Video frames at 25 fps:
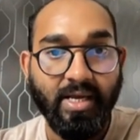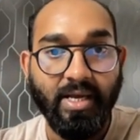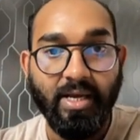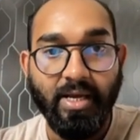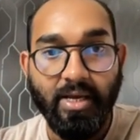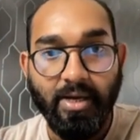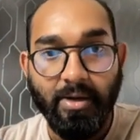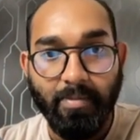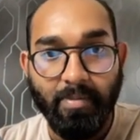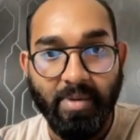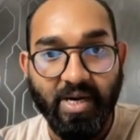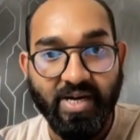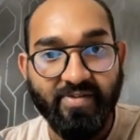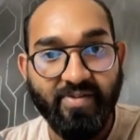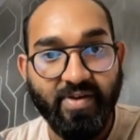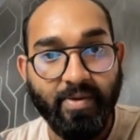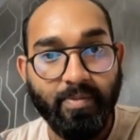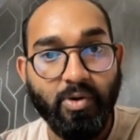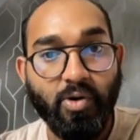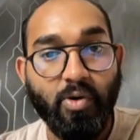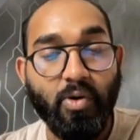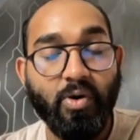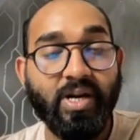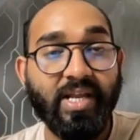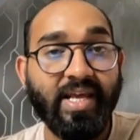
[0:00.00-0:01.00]
But if you
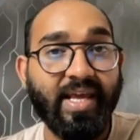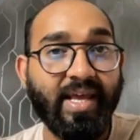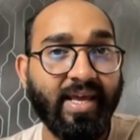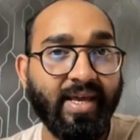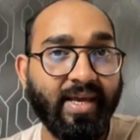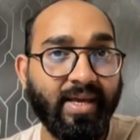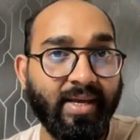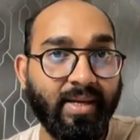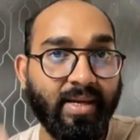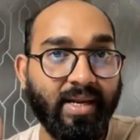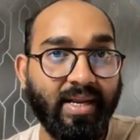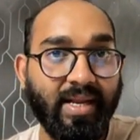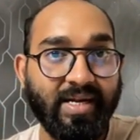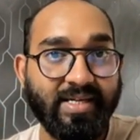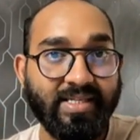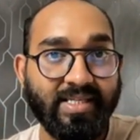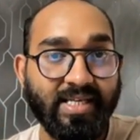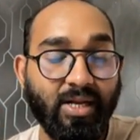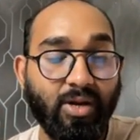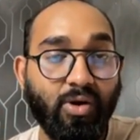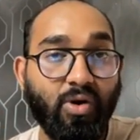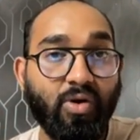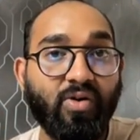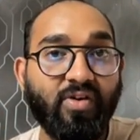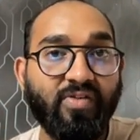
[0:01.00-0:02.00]
have got a, let's say,
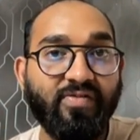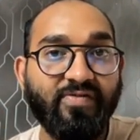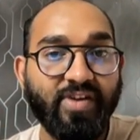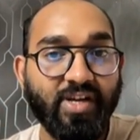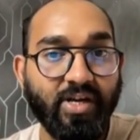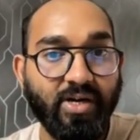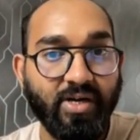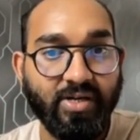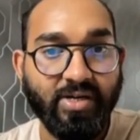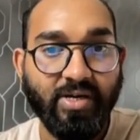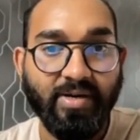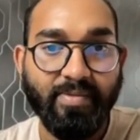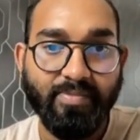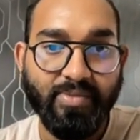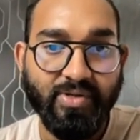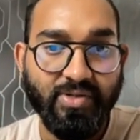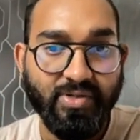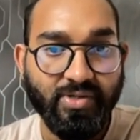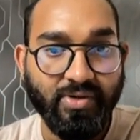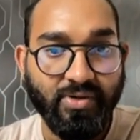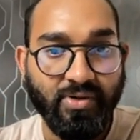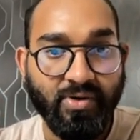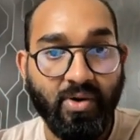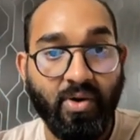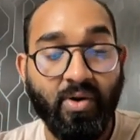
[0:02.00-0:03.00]
low configured
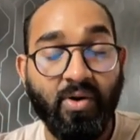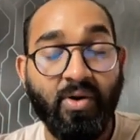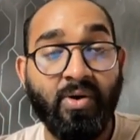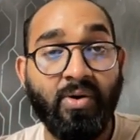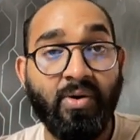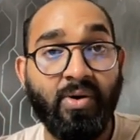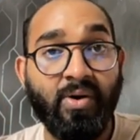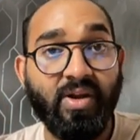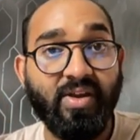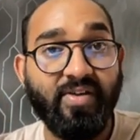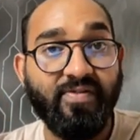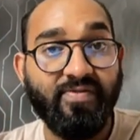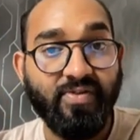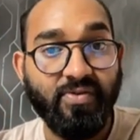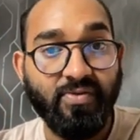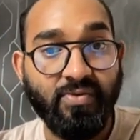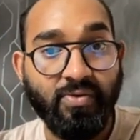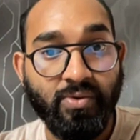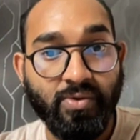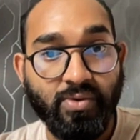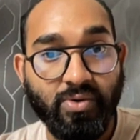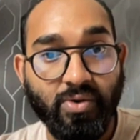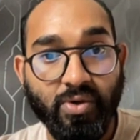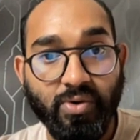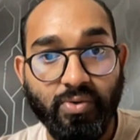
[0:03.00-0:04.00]
computer, or if
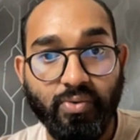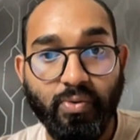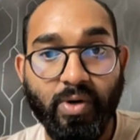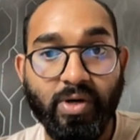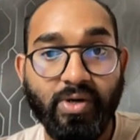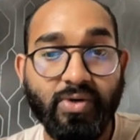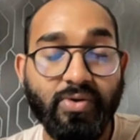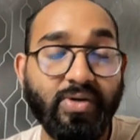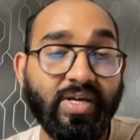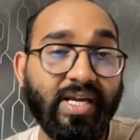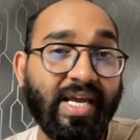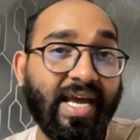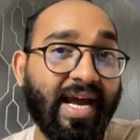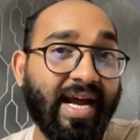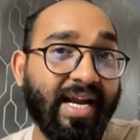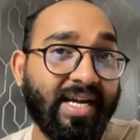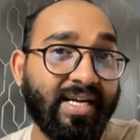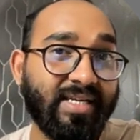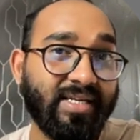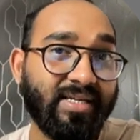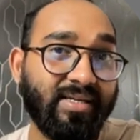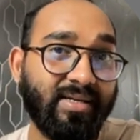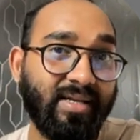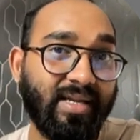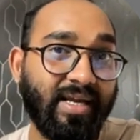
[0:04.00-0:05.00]
you don't want
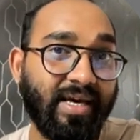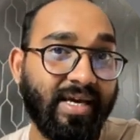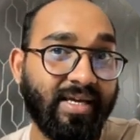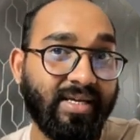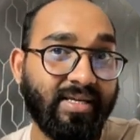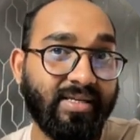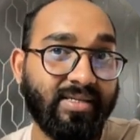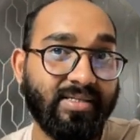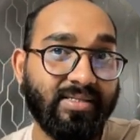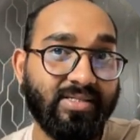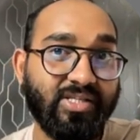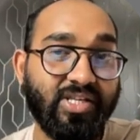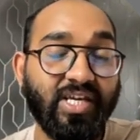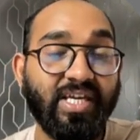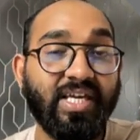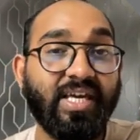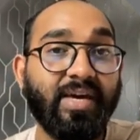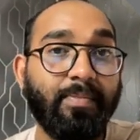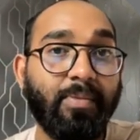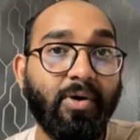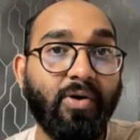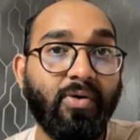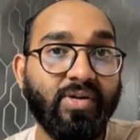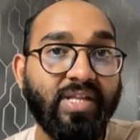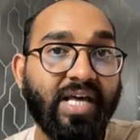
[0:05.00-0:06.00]
to think
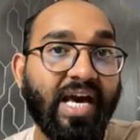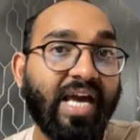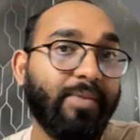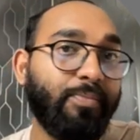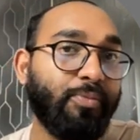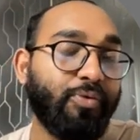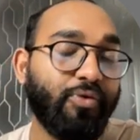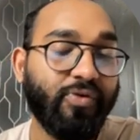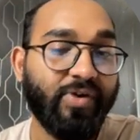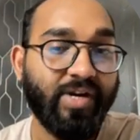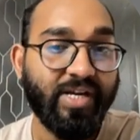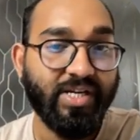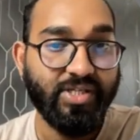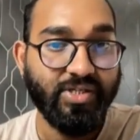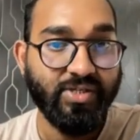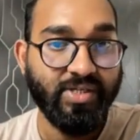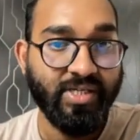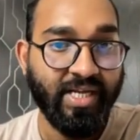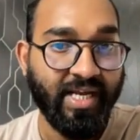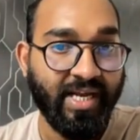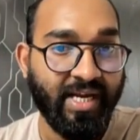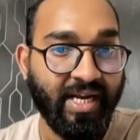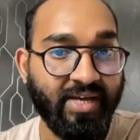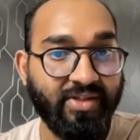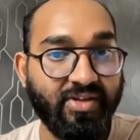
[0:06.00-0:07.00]
about the IP
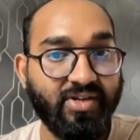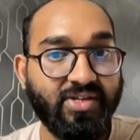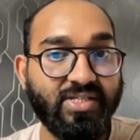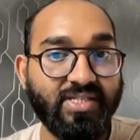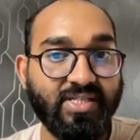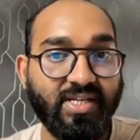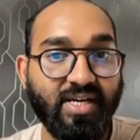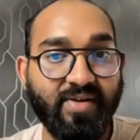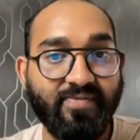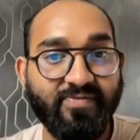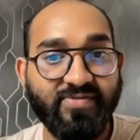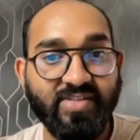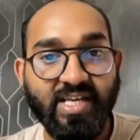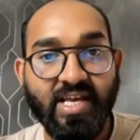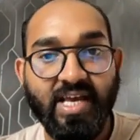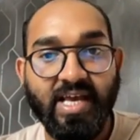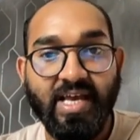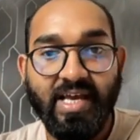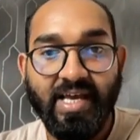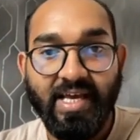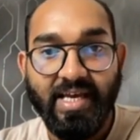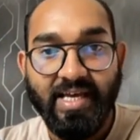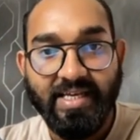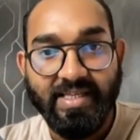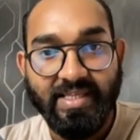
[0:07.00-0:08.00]
rotation and other stuffs,
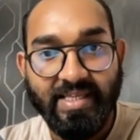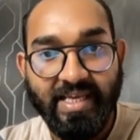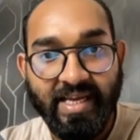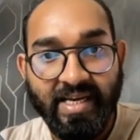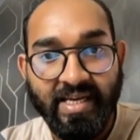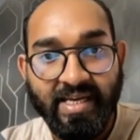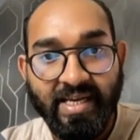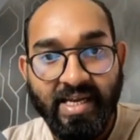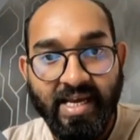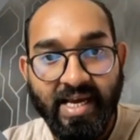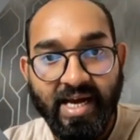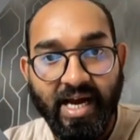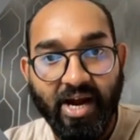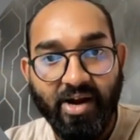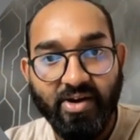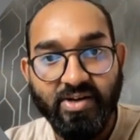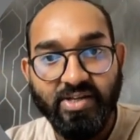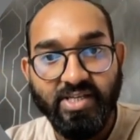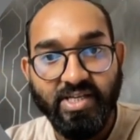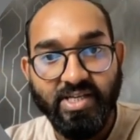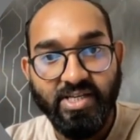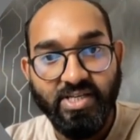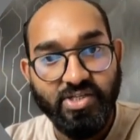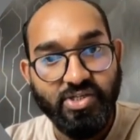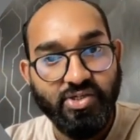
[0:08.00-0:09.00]
then I'd
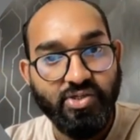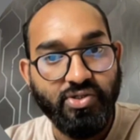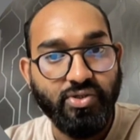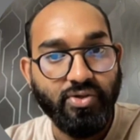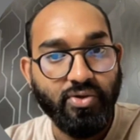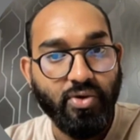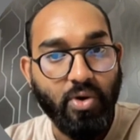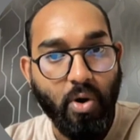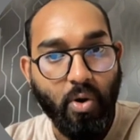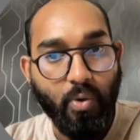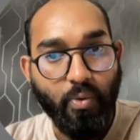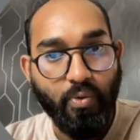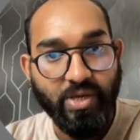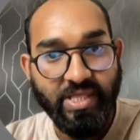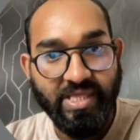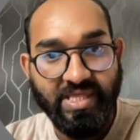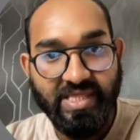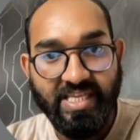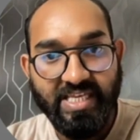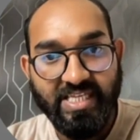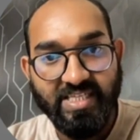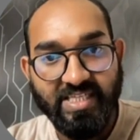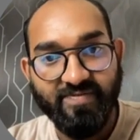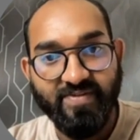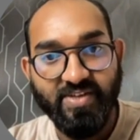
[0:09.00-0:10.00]
suggest you to go with
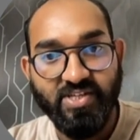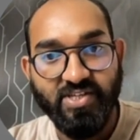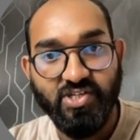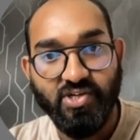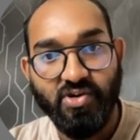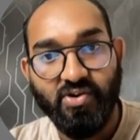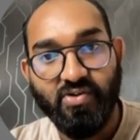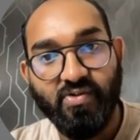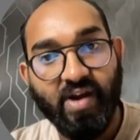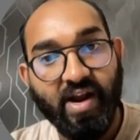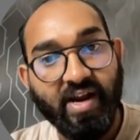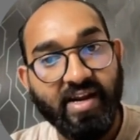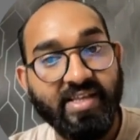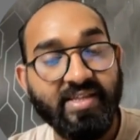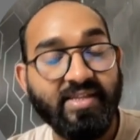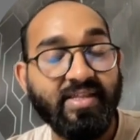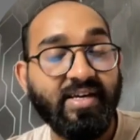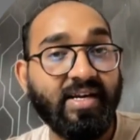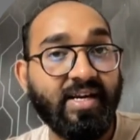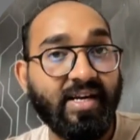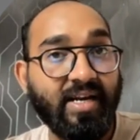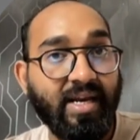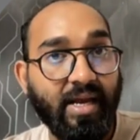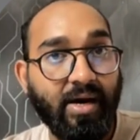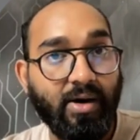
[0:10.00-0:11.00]
this feature, run in the
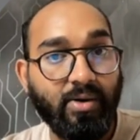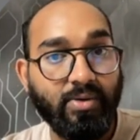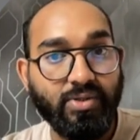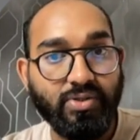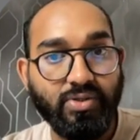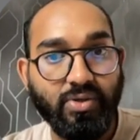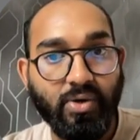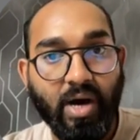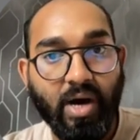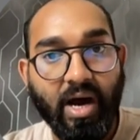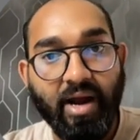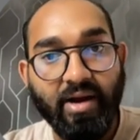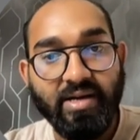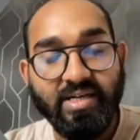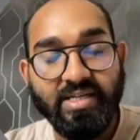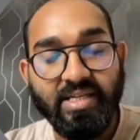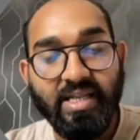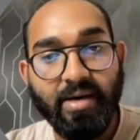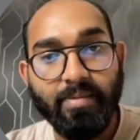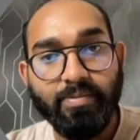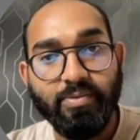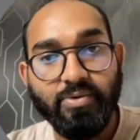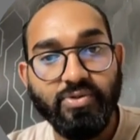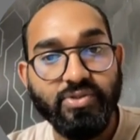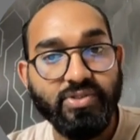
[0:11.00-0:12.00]
cloud. So I'd
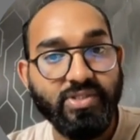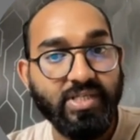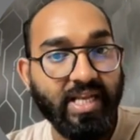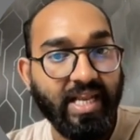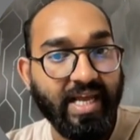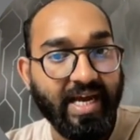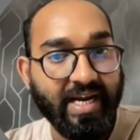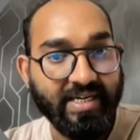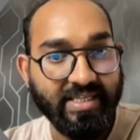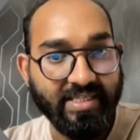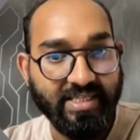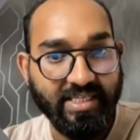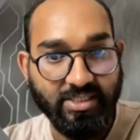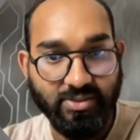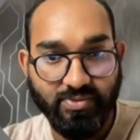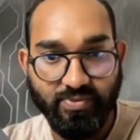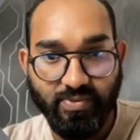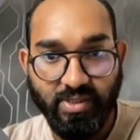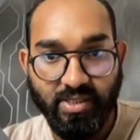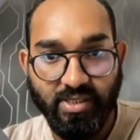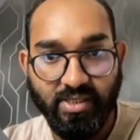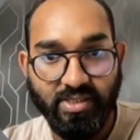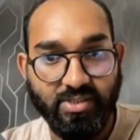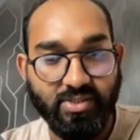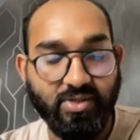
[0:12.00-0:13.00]
love to select this
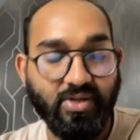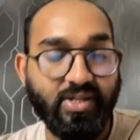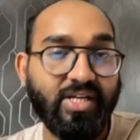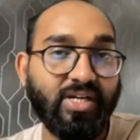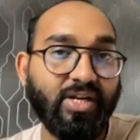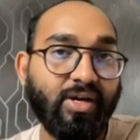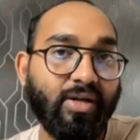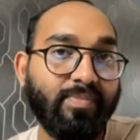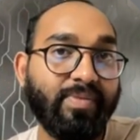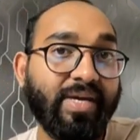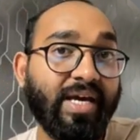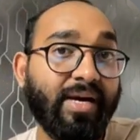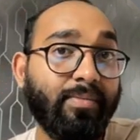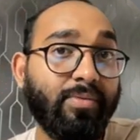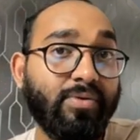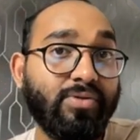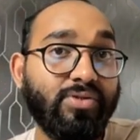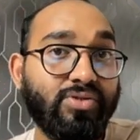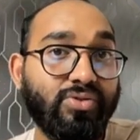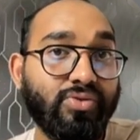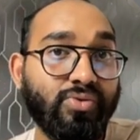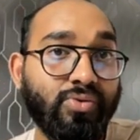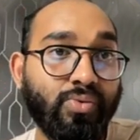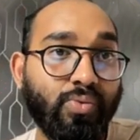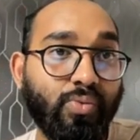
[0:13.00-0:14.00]
one so that I'll be able
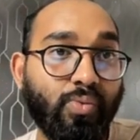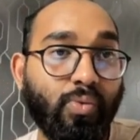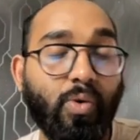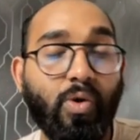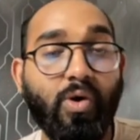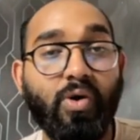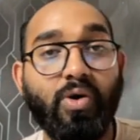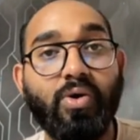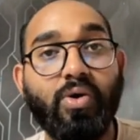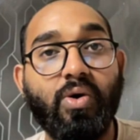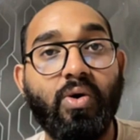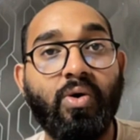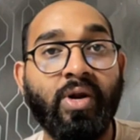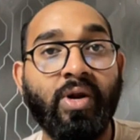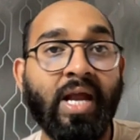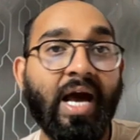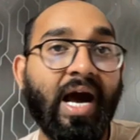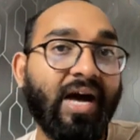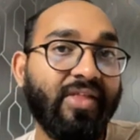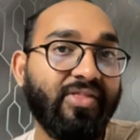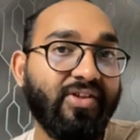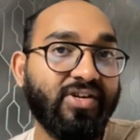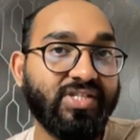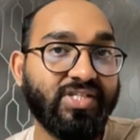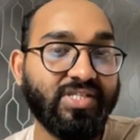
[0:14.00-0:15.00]
to work on
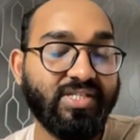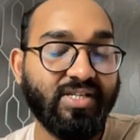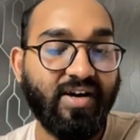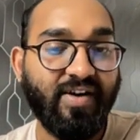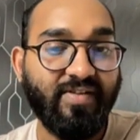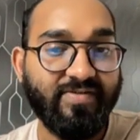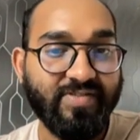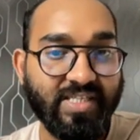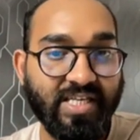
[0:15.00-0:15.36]
other stuffs